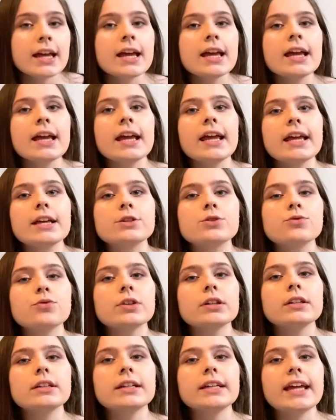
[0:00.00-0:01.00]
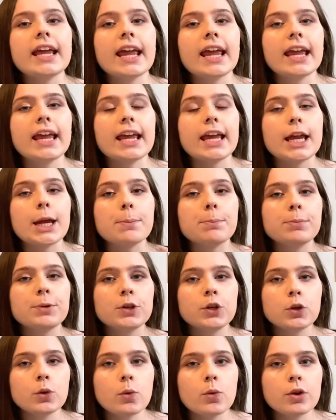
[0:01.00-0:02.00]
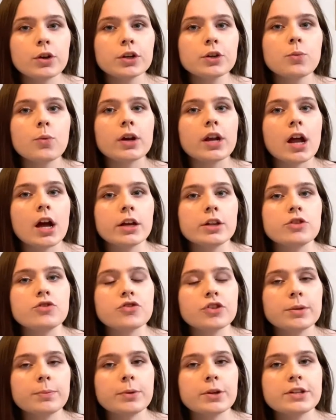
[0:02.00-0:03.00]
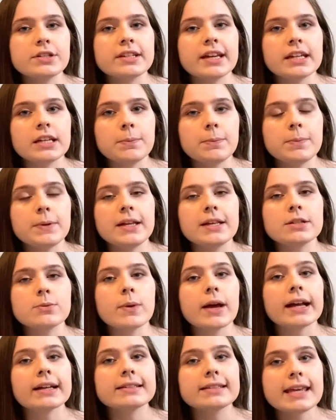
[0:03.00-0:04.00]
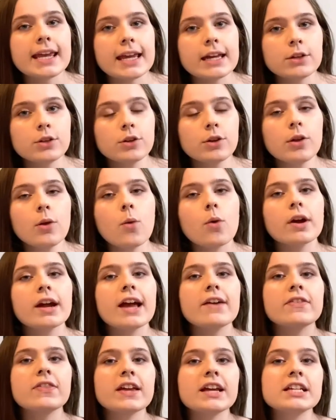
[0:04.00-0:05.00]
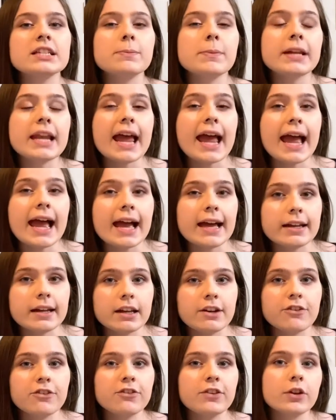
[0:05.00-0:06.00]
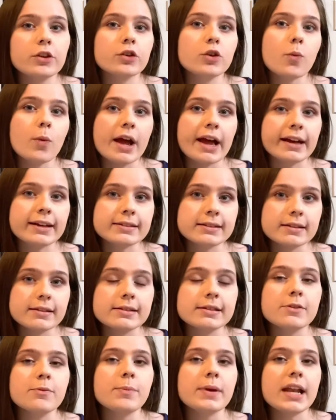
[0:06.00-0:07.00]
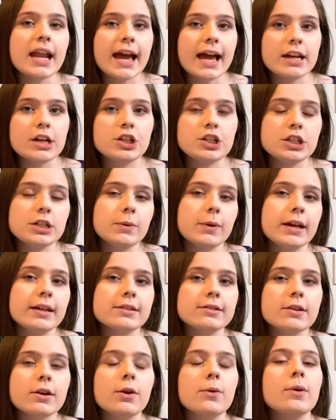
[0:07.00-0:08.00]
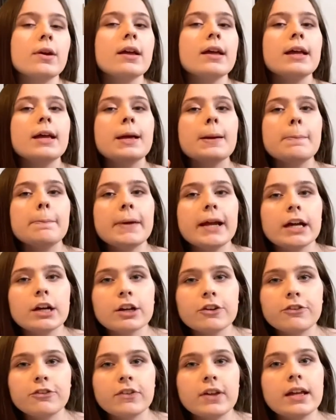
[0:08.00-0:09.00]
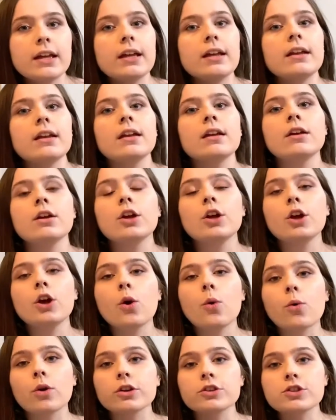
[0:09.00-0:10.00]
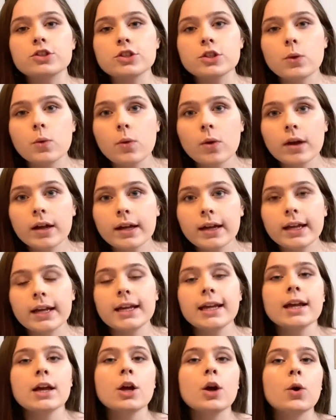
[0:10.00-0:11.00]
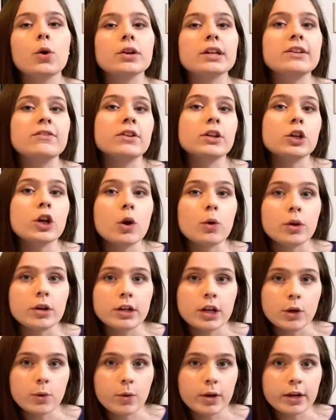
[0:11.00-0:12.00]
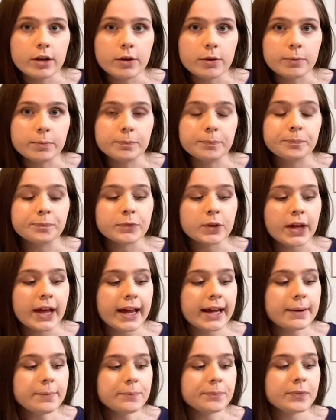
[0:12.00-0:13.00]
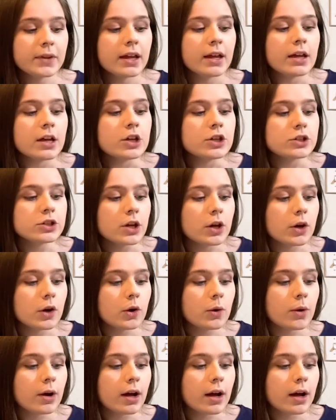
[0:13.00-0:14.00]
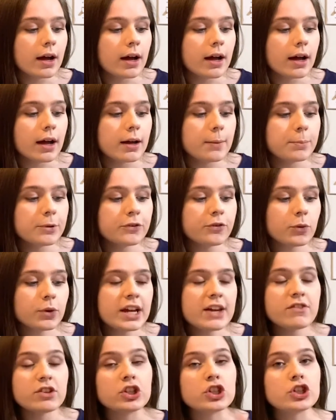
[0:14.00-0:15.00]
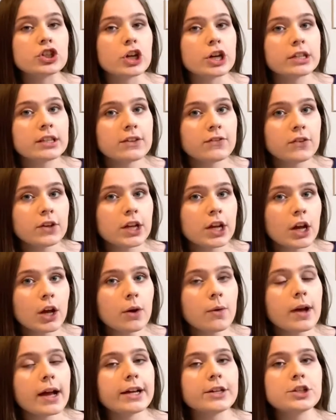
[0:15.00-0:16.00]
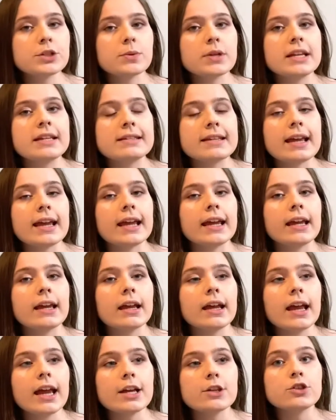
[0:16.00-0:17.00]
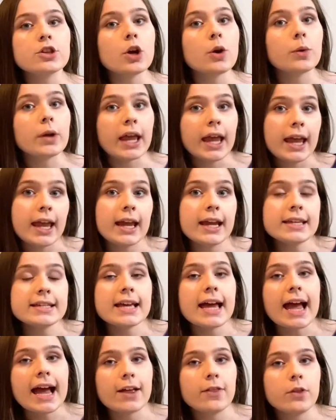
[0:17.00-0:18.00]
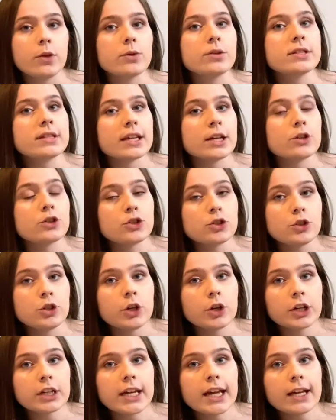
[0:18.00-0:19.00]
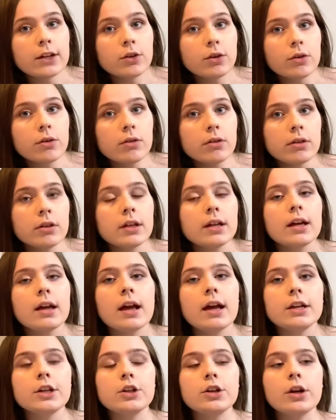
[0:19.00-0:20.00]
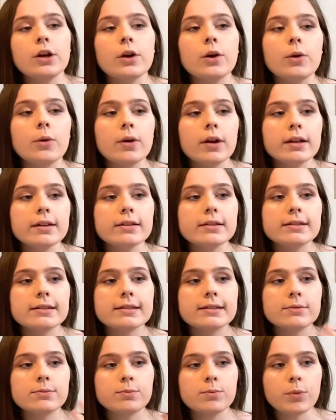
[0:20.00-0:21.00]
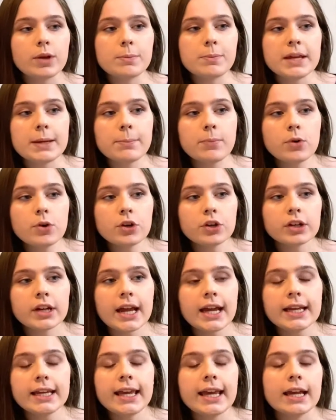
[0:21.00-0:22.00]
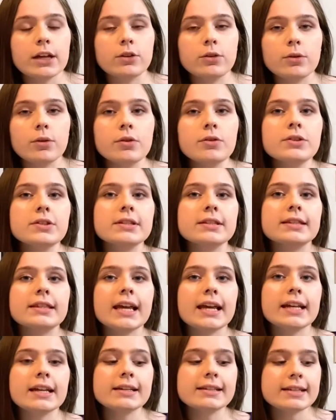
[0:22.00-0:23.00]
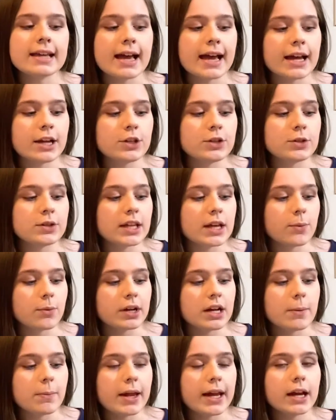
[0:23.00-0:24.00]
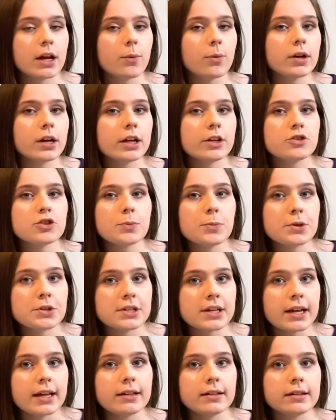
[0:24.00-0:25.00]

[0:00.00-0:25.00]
is really a pure 100% beeswax candle or have things been added, filler waxes been added to it. So paraffin or soy or even coconut oil, okay? So before I even start the video, I just want to say it's okay to add those things to your candle. You know, when people create candles, they decide, do they want to make a 100%